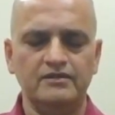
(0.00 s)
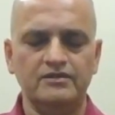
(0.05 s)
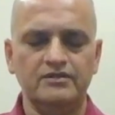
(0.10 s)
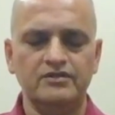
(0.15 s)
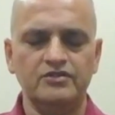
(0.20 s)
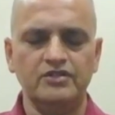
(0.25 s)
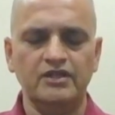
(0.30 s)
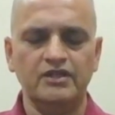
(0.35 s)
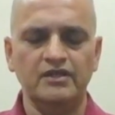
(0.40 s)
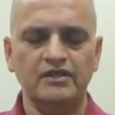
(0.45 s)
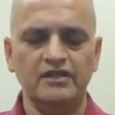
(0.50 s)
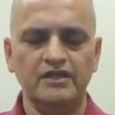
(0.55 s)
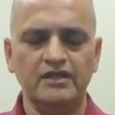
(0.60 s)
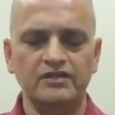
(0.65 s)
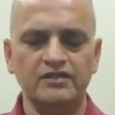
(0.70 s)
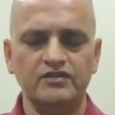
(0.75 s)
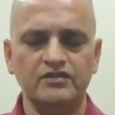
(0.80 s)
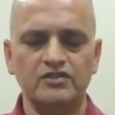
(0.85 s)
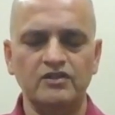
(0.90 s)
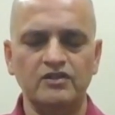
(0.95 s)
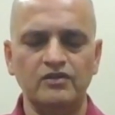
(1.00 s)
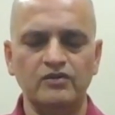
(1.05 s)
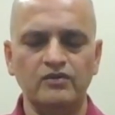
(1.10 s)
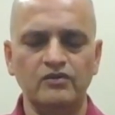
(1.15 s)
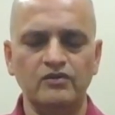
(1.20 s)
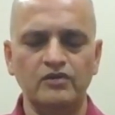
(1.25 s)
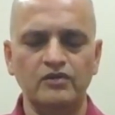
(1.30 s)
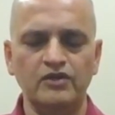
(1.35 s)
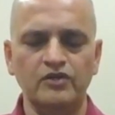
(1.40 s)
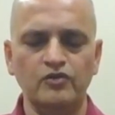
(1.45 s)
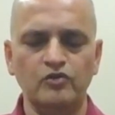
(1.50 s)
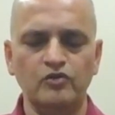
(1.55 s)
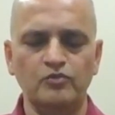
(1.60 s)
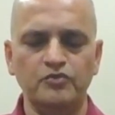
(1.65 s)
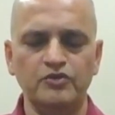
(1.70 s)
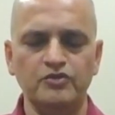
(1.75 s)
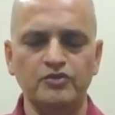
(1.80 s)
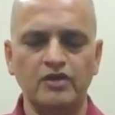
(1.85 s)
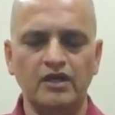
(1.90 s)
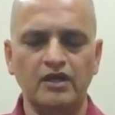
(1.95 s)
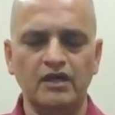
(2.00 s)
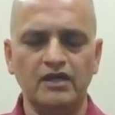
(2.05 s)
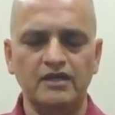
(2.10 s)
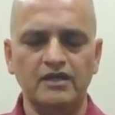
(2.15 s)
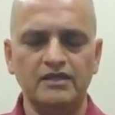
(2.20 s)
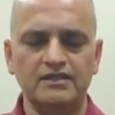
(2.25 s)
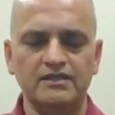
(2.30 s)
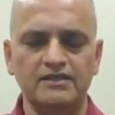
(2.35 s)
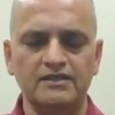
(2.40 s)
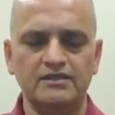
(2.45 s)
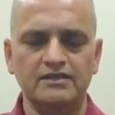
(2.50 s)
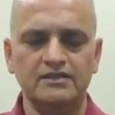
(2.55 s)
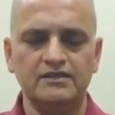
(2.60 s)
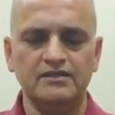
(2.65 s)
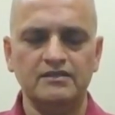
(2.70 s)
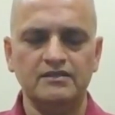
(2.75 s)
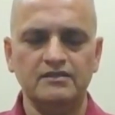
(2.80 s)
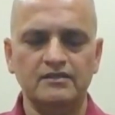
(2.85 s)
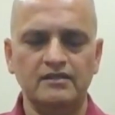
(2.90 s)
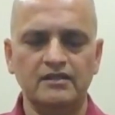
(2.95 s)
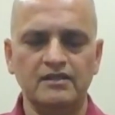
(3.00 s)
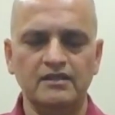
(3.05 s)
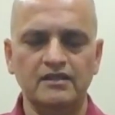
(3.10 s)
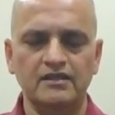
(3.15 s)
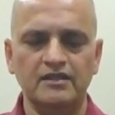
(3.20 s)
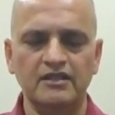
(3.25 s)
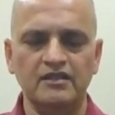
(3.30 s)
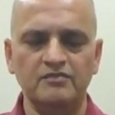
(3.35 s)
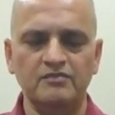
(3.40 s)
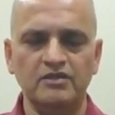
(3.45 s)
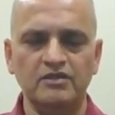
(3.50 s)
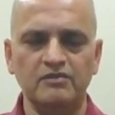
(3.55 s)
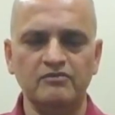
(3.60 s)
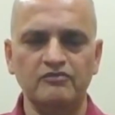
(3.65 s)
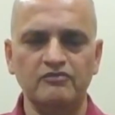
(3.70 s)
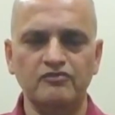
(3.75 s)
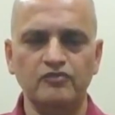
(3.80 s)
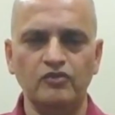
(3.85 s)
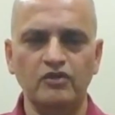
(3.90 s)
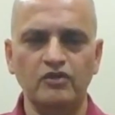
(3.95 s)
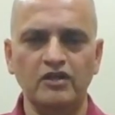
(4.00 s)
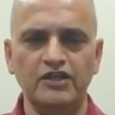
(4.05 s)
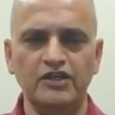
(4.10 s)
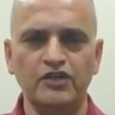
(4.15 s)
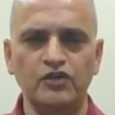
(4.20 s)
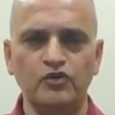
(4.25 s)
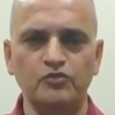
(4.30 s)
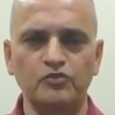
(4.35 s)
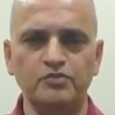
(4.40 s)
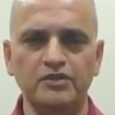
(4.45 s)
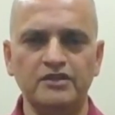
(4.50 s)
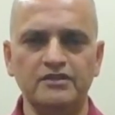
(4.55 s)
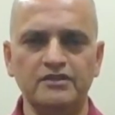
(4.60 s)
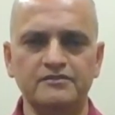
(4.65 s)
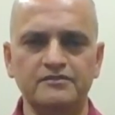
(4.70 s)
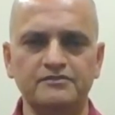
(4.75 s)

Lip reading: Gently and slowly open your eyes and keep them fully open.